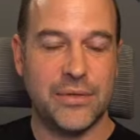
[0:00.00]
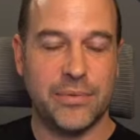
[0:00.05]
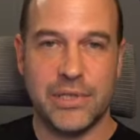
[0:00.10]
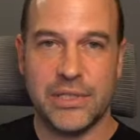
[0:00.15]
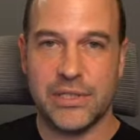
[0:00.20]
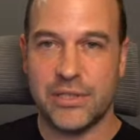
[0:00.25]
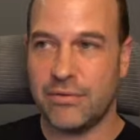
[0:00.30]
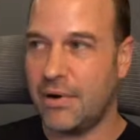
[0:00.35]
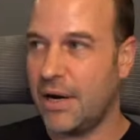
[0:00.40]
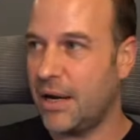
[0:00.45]
to
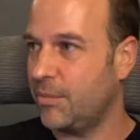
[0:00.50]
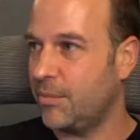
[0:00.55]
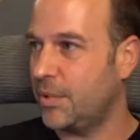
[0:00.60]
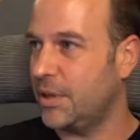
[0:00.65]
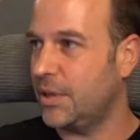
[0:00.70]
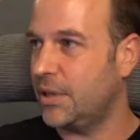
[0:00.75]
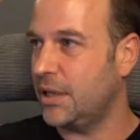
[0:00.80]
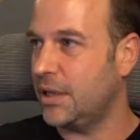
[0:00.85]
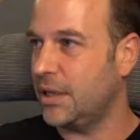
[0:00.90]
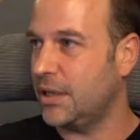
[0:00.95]
interact
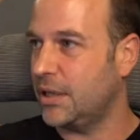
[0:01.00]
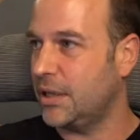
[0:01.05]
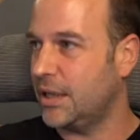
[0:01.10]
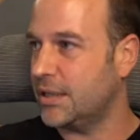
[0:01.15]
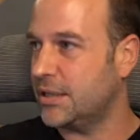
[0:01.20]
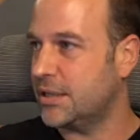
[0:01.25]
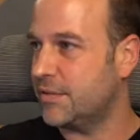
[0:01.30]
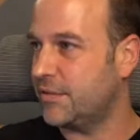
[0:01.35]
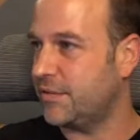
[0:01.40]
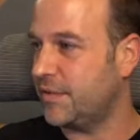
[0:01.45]
with the
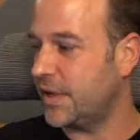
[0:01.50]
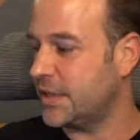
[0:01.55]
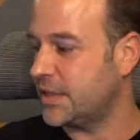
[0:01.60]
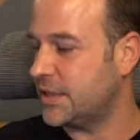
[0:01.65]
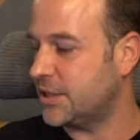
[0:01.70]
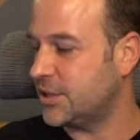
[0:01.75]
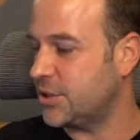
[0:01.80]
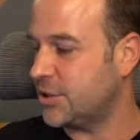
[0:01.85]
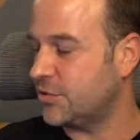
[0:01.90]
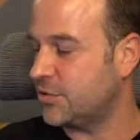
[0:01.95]

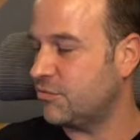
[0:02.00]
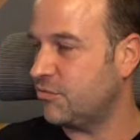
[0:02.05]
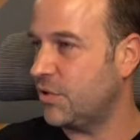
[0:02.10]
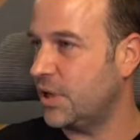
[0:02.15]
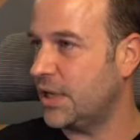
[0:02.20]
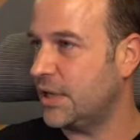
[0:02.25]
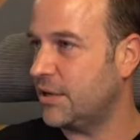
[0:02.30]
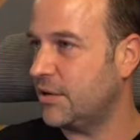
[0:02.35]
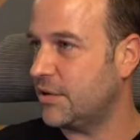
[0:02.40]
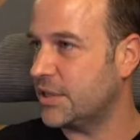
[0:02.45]
interface, is just
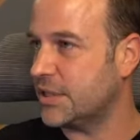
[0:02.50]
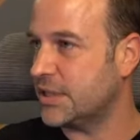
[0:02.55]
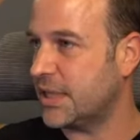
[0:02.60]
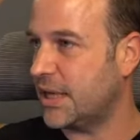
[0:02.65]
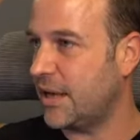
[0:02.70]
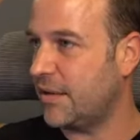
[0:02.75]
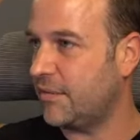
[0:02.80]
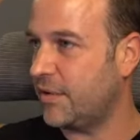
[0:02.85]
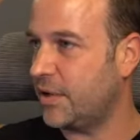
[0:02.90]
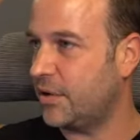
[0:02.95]
really nice to
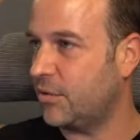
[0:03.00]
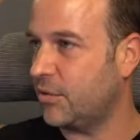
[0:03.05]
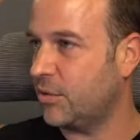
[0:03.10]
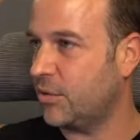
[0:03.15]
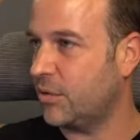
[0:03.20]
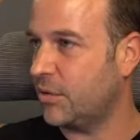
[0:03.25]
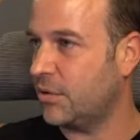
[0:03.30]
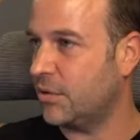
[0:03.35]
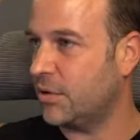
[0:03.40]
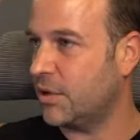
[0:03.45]
have it
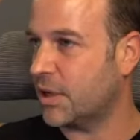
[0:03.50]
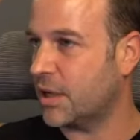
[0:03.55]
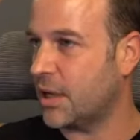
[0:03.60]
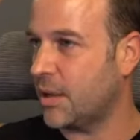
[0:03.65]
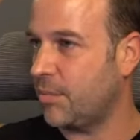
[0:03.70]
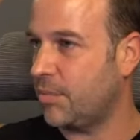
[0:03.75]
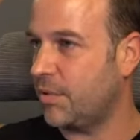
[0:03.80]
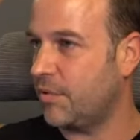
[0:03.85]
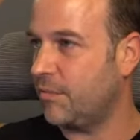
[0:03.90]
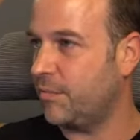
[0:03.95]
on a
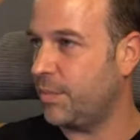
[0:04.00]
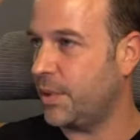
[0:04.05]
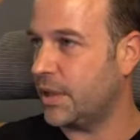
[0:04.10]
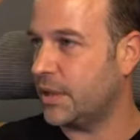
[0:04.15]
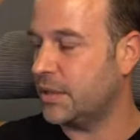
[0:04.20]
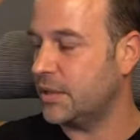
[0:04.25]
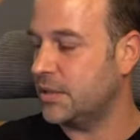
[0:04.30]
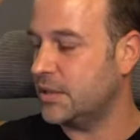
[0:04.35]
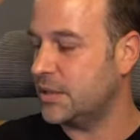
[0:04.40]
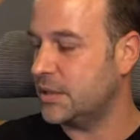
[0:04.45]
couple of
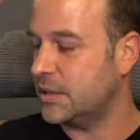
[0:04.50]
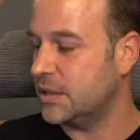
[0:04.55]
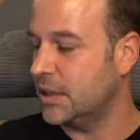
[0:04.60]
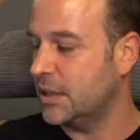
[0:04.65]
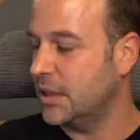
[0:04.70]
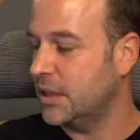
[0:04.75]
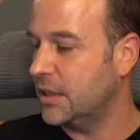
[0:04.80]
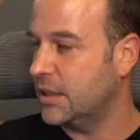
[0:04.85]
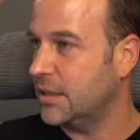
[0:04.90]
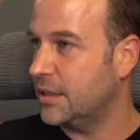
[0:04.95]
buttons.
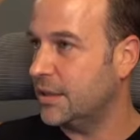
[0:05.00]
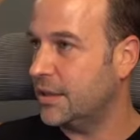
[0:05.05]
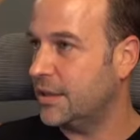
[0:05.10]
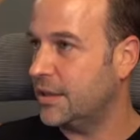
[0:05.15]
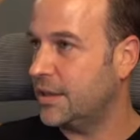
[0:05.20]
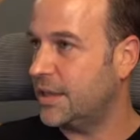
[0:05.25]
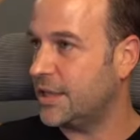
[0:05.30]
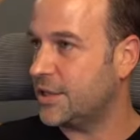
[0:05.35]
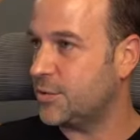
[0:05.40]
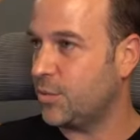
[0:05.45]

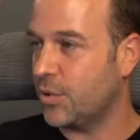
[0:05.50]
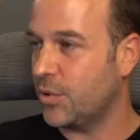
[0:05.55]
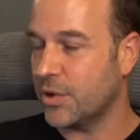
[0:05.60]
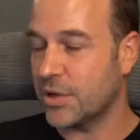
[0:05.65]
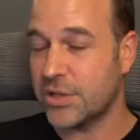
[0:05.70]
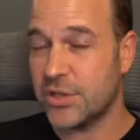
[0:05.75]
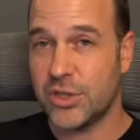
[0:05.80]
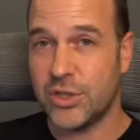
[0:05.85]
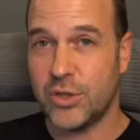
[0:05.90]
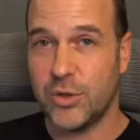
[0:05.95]
This
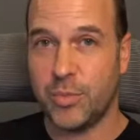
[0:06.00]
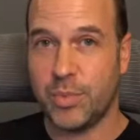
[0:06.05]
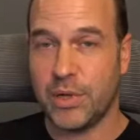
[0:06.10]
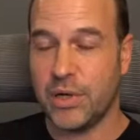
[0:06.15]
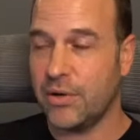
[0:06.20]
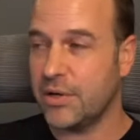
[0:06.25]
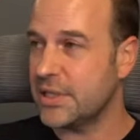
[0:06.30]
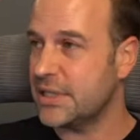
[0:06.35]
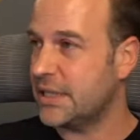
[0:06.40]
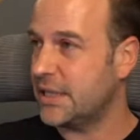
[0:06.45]
works super
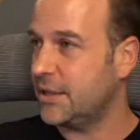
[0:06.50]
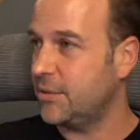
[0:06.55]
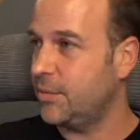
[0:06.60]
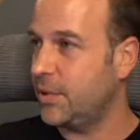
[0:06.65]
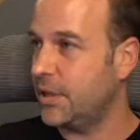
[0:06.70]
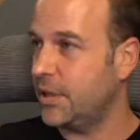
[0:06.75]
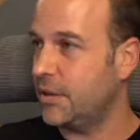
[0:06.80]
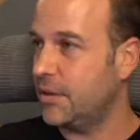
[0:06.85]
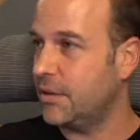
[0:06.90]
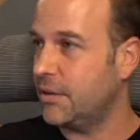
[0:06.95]
nicely
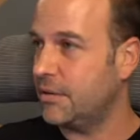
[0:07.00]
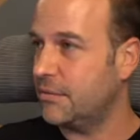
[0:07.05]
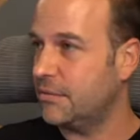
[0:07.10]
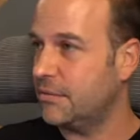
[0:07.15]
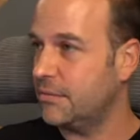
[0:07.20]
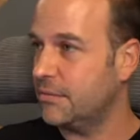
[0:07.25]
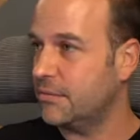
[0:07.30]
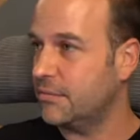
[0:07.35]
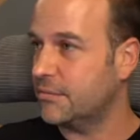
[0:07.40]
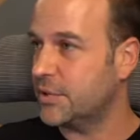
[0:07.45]
with
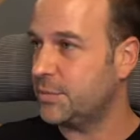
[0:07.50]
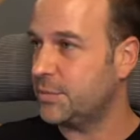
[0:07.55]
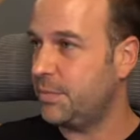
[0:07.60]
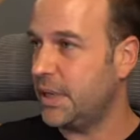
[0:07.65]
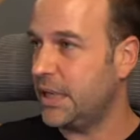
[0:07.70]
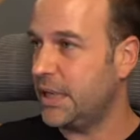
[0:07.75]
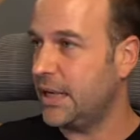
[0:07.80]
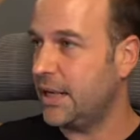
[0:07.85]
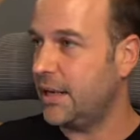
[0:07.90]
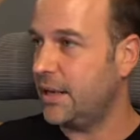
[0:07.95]

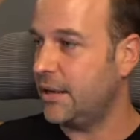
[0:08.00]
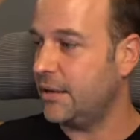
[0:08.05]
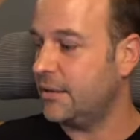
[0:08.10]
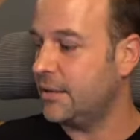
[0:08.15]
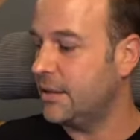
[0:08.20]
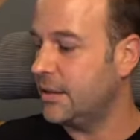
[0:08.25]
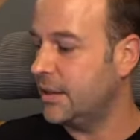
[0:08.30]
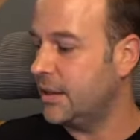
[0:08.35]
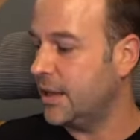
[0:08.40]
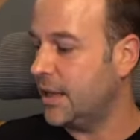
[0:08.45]
Speed Edit,
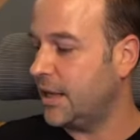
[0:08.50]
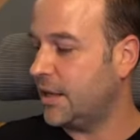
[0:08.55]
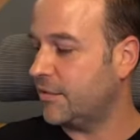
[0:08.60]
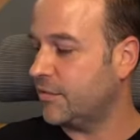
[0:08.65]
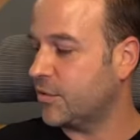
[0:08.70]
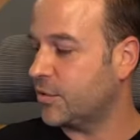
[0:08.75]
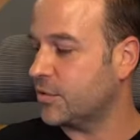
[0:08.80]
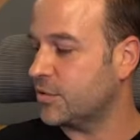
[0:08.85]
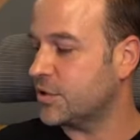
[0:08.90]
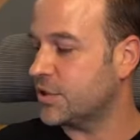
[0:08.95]
and
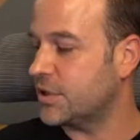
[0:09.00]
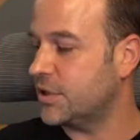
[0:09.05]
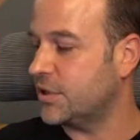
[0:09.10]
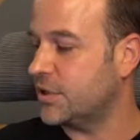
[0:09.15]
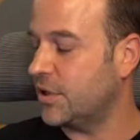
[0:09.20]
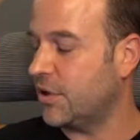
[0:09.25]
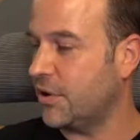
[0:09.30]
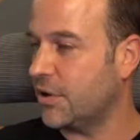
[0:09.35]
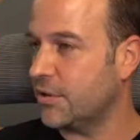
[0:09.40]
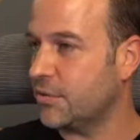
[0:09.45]
of course the
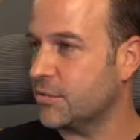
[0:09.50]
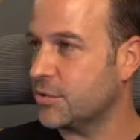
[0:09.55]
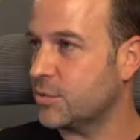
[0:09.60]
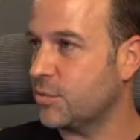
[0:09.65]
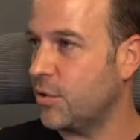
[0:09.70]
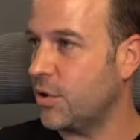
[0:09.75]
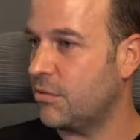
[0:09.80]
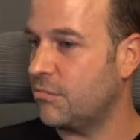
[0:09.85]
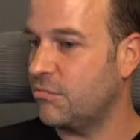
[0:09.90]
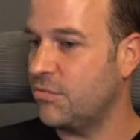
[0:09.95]
dials
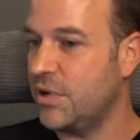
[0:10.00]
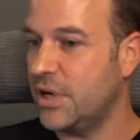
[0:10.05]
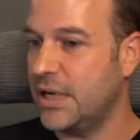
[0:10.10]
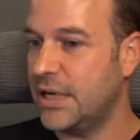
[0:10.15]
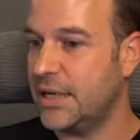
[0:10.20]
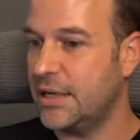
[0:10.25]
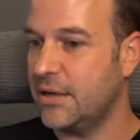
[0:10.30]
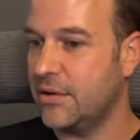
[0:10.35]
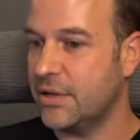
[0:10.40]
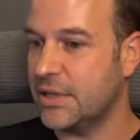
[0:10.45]
work
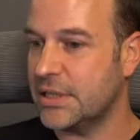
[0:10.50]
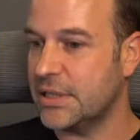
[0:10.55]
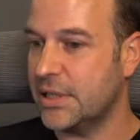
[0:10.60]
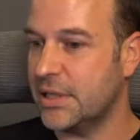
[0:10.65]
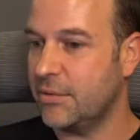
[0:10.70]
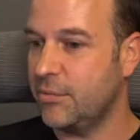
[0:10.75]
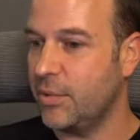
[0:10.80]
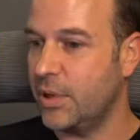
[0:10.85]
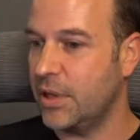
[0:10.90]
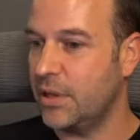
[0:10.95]
really
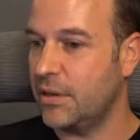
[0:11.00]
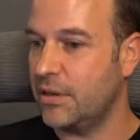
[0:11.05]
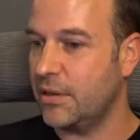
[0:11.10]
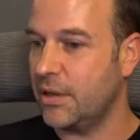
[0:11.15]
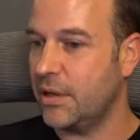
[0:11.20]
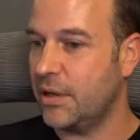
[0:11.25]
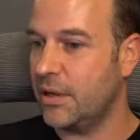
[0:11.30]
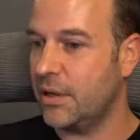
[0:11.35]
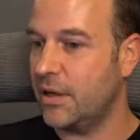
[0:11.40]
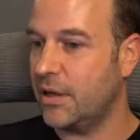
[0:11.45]
nicely
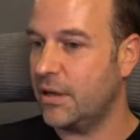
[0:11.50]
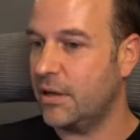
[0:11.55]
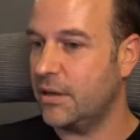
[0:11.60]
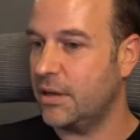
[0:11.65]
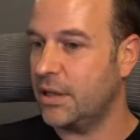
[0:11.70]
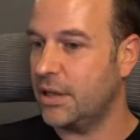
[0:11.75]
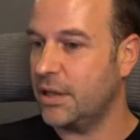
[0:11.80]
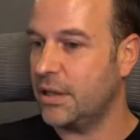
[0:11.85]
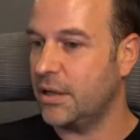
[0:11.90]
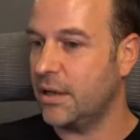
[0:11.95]
with
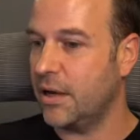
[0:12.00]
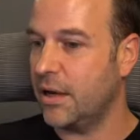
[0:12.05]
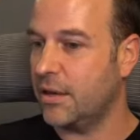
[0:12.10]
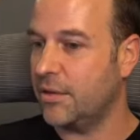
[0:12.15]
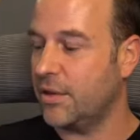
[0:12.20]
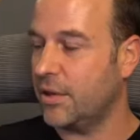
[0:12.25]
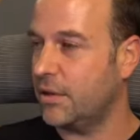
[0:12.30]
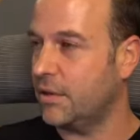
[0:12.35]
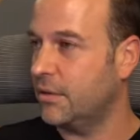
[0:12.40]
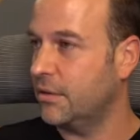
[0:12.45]
the
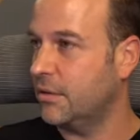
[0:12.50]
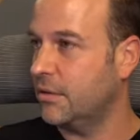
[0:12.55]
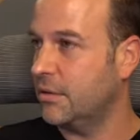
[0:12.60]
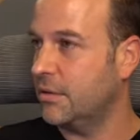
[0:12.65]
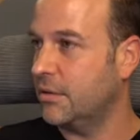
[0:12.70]
other